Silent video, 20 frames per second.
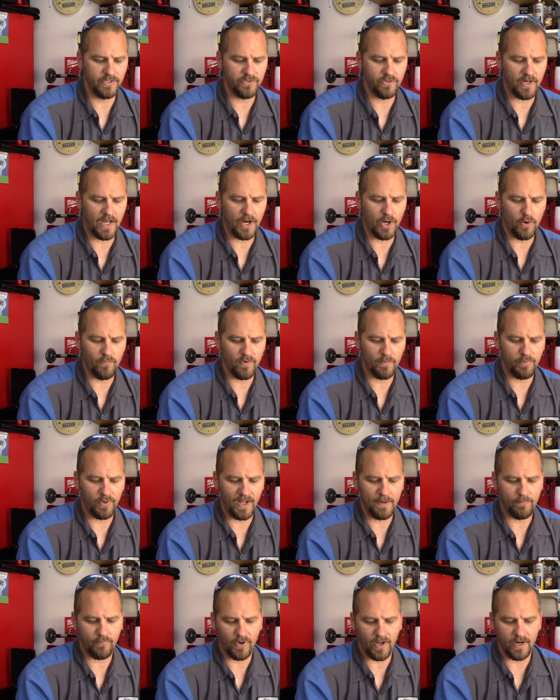do not
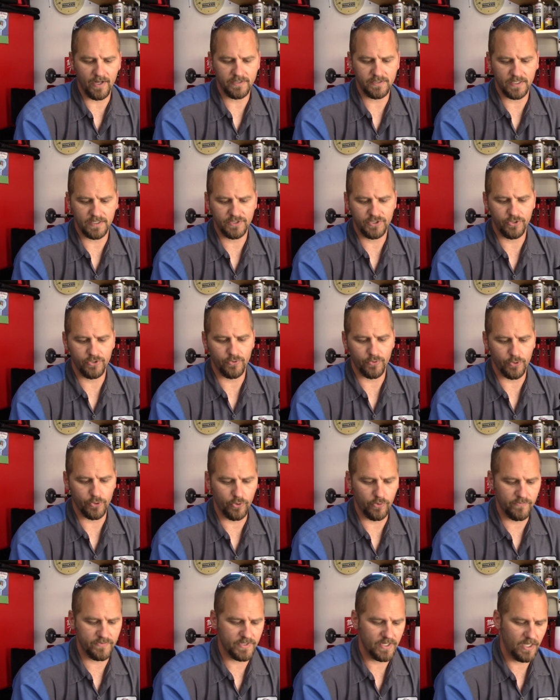overapply product into
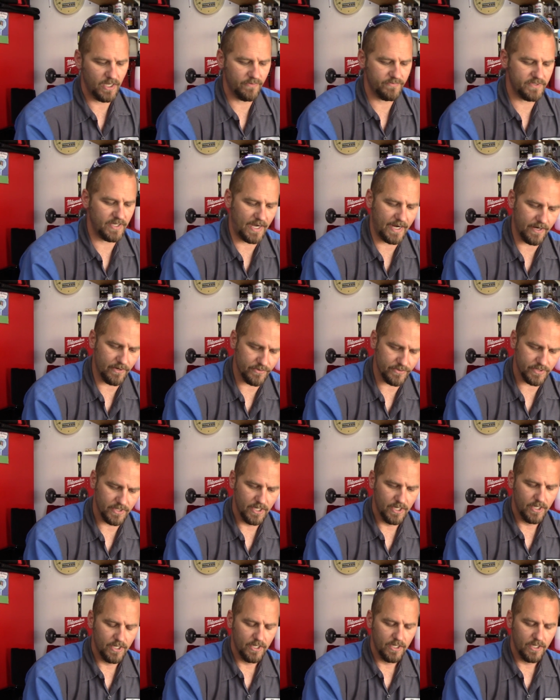grooves of tires.